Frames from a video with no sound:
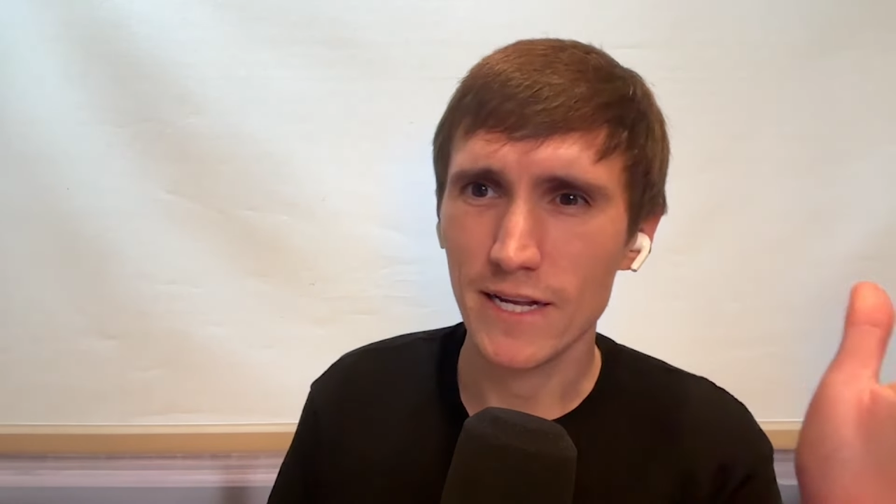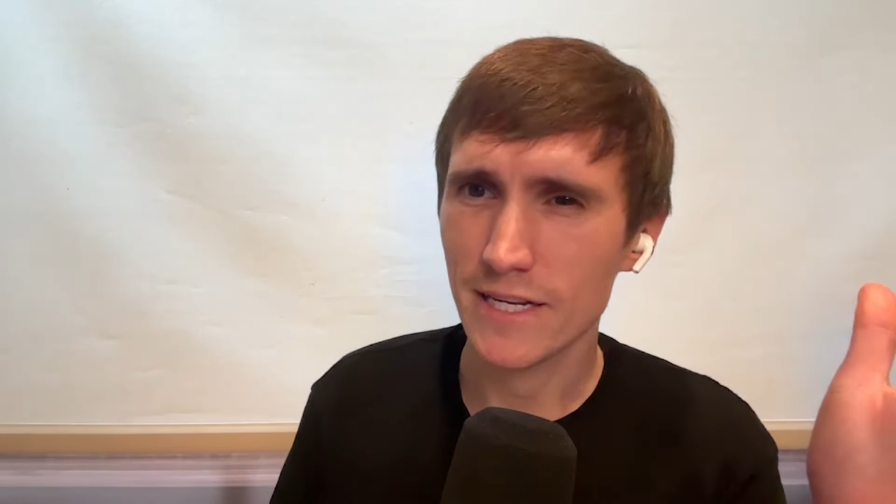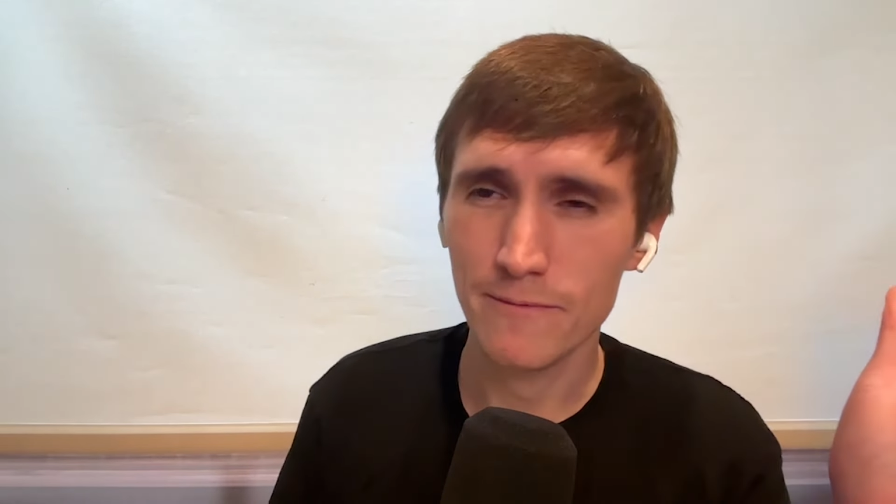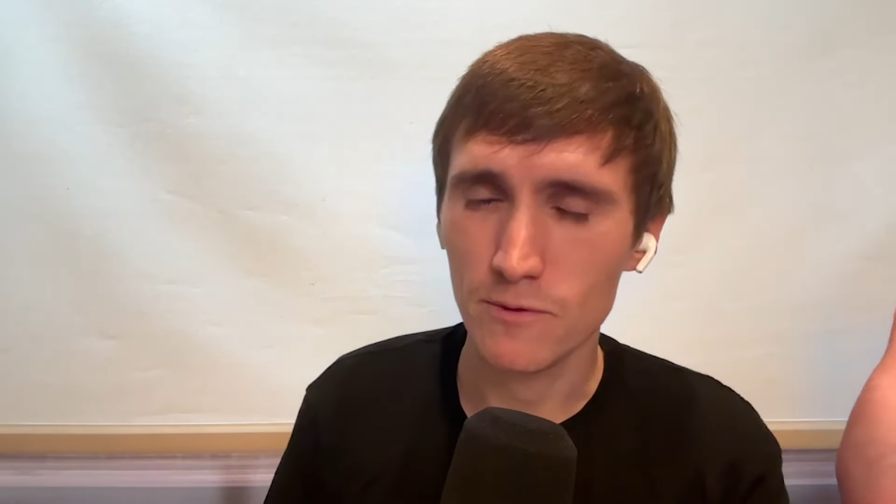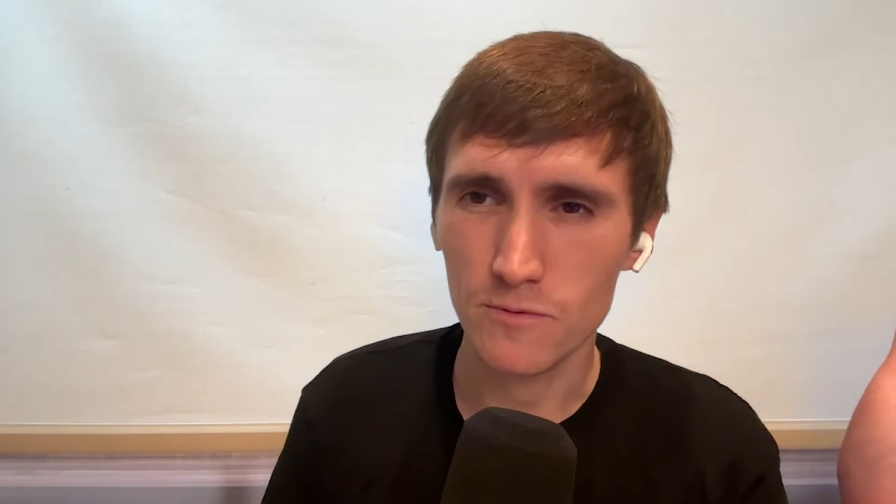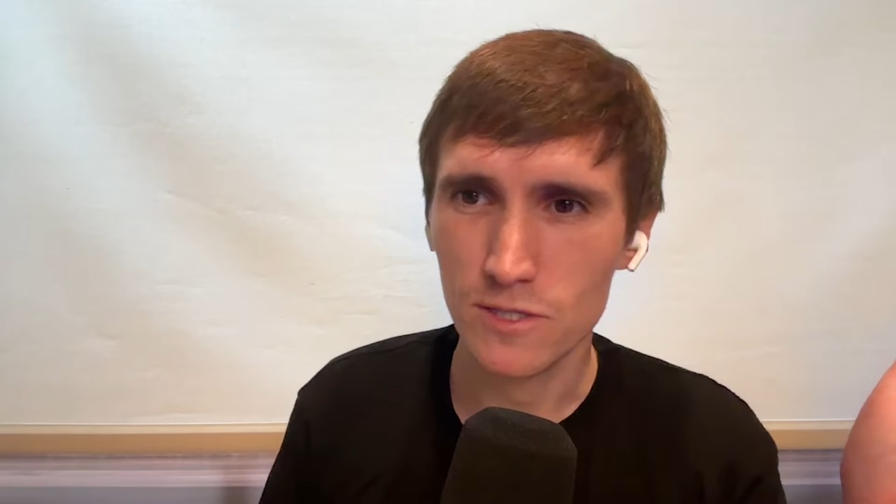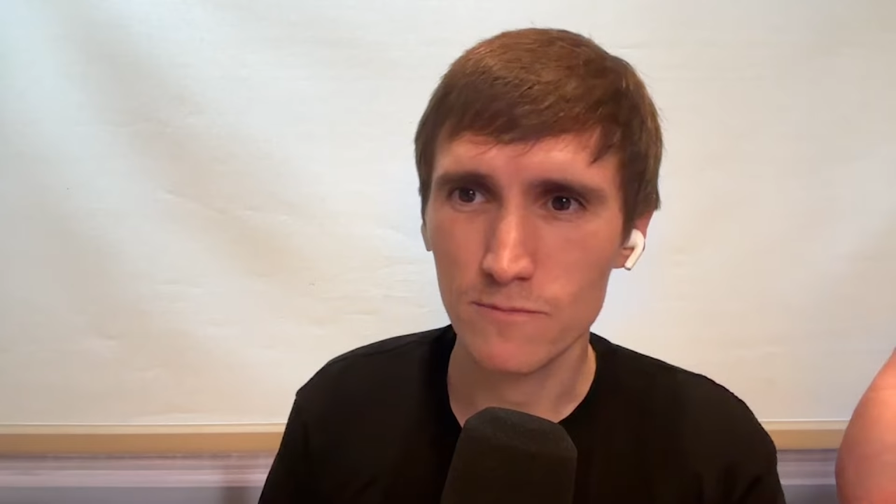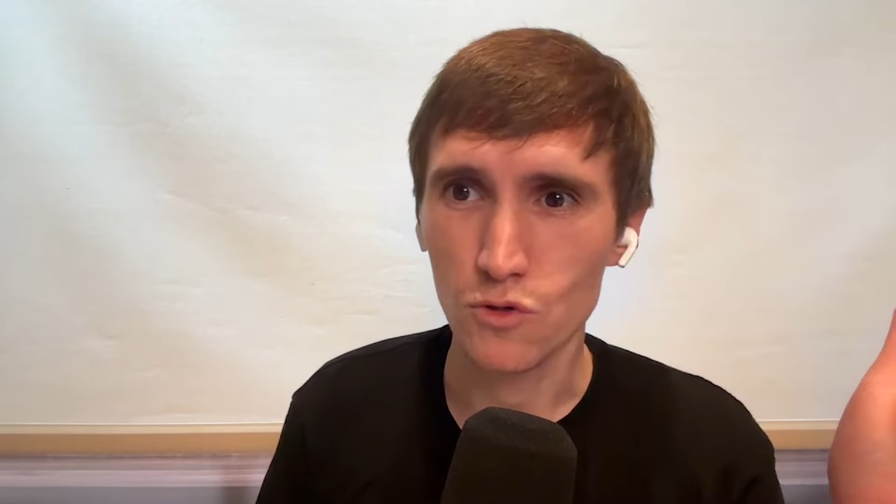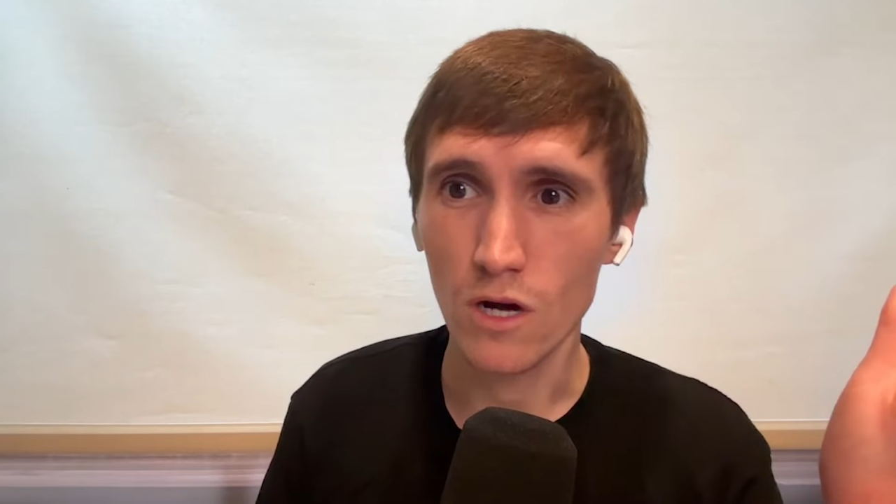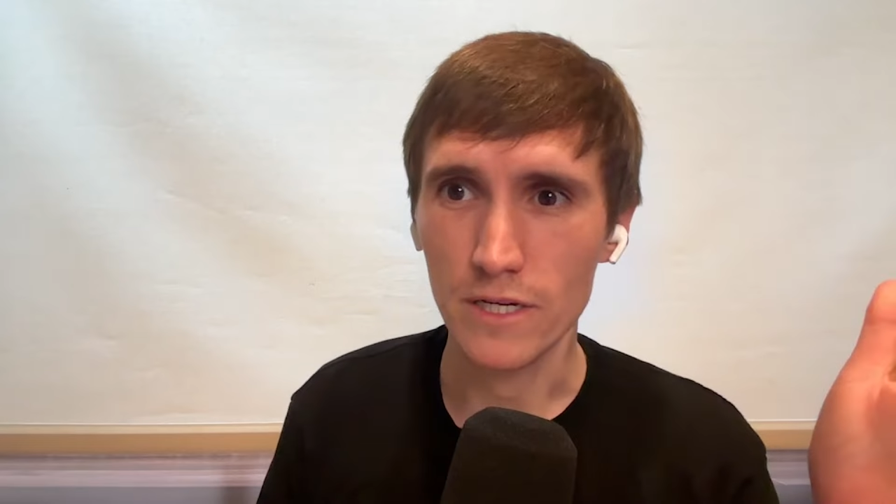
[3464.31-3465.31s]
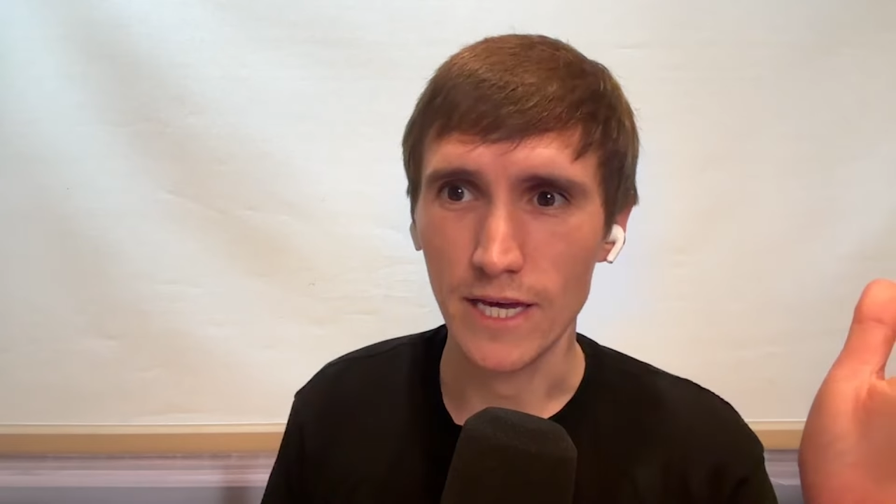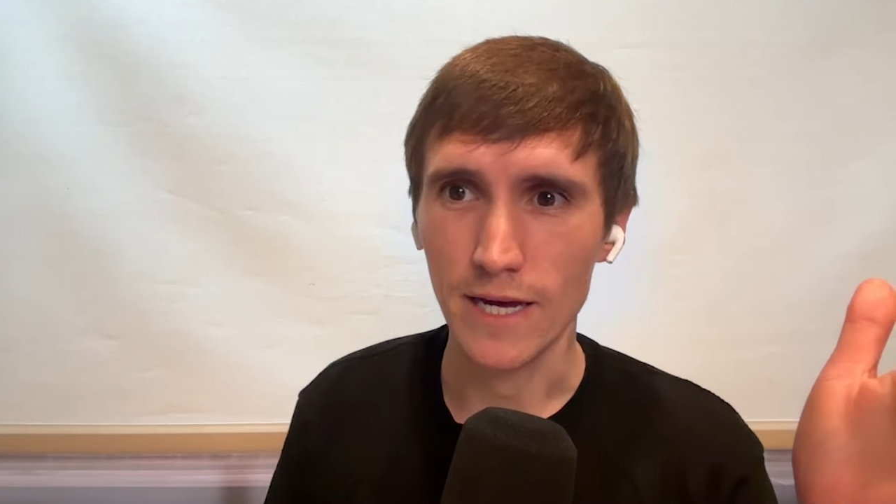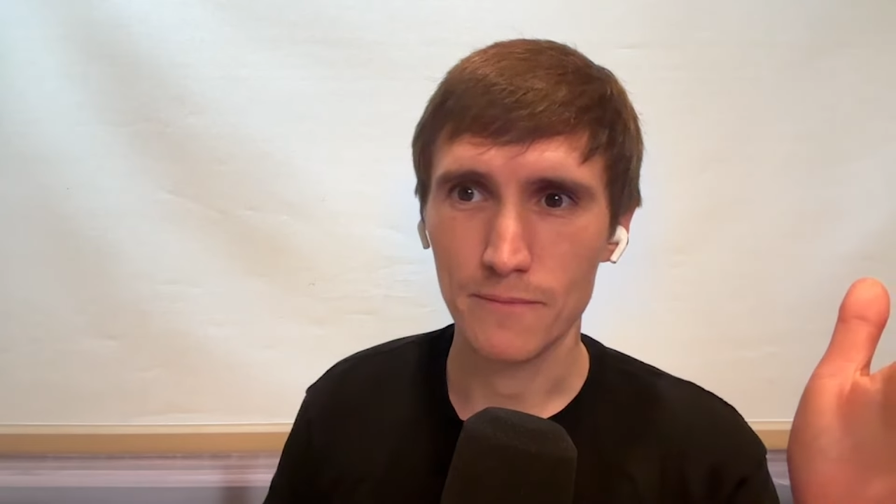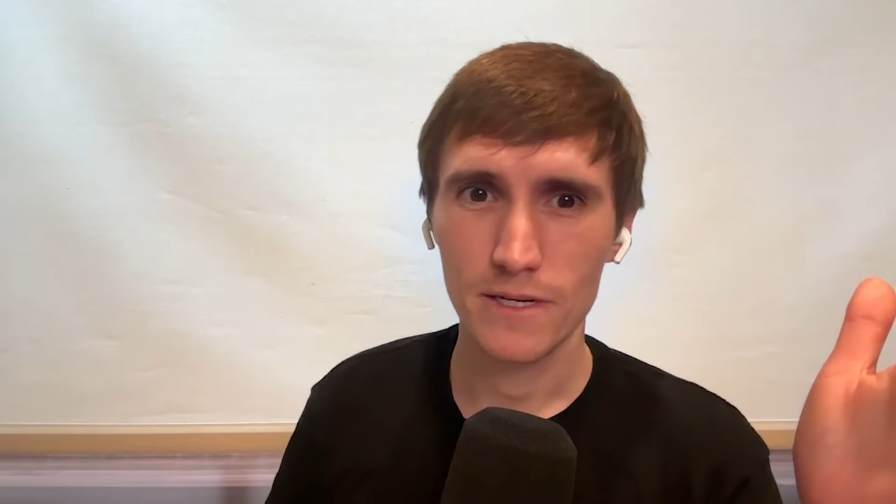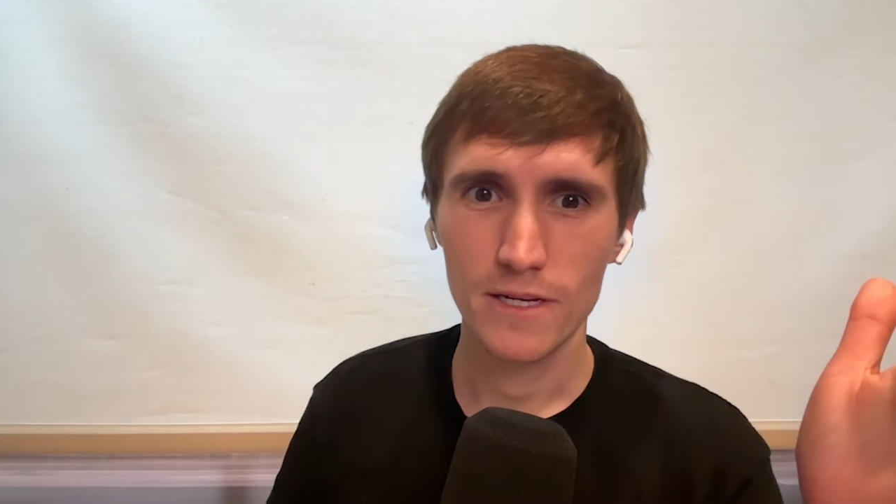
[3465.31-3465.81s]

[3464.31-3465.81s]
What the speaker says: I can't remember, some drawing app,